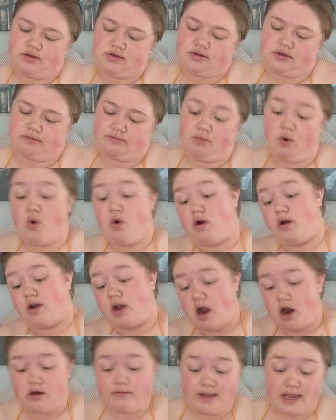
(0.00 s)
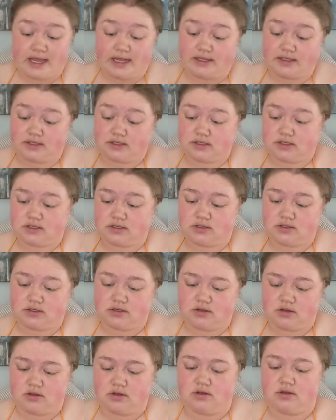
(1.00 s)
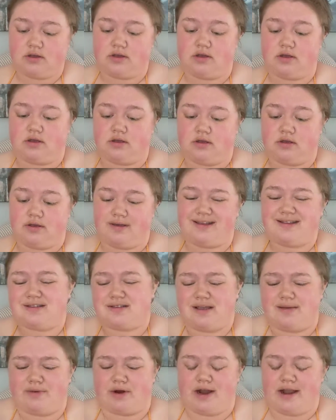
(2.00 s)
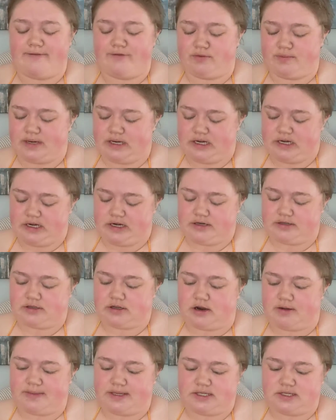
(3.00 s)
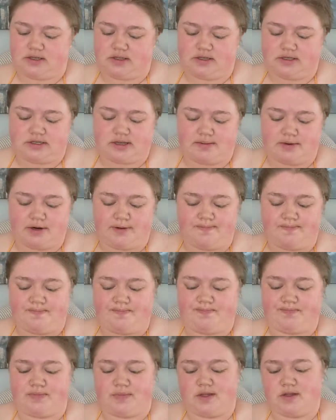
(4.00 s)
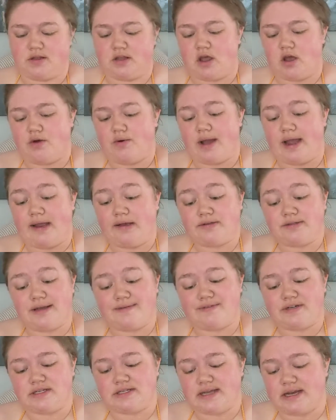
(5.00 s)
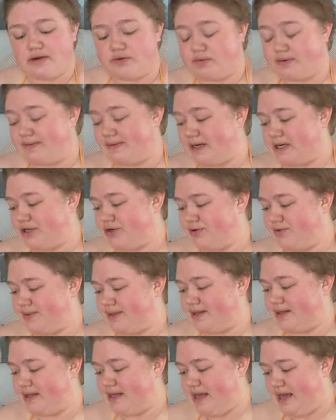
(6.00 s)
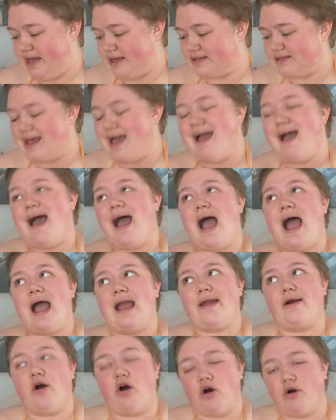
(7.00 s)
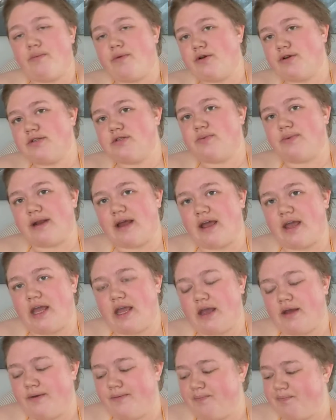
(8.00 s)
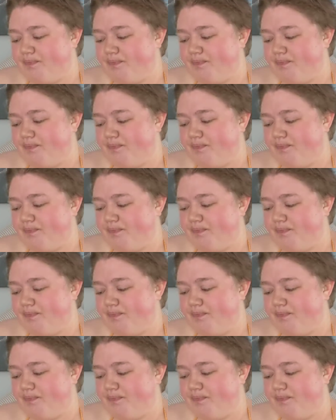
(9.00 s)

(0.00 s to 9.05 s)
So more garments. It's summer. Everybody needs garments in the summer. So I also haven't decided what I'm going to do with these. I almost, when I